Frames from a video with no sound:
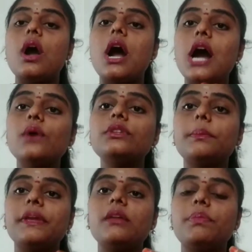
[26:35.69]
how the
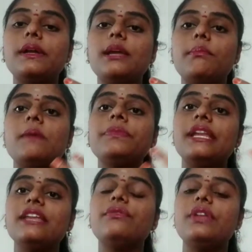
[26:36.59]
people
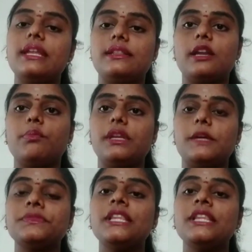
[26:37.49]
lived in that period.